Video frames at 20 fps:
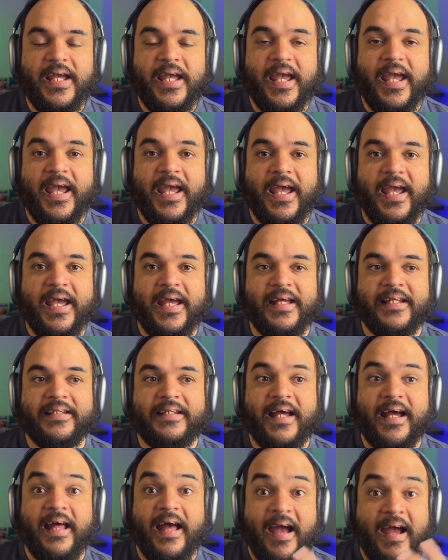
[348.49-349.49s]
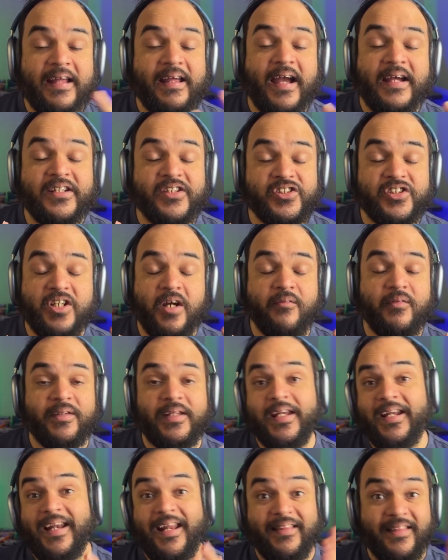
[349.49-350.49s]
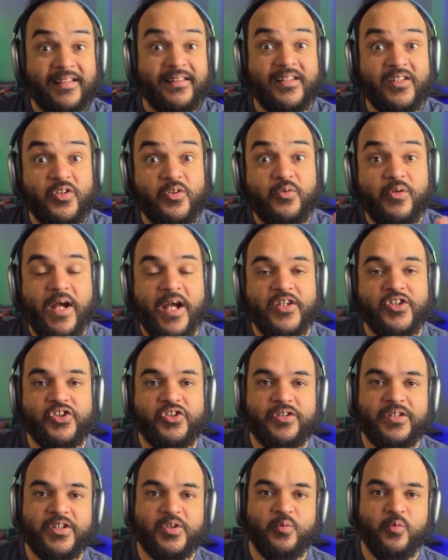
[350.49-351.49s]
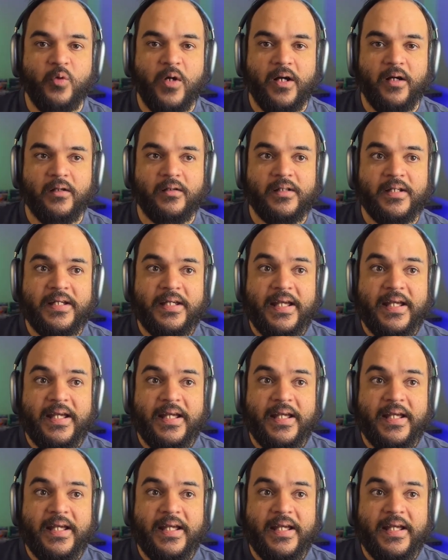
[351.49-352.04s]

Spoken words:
And I discovered that, and I think that you guys should as well.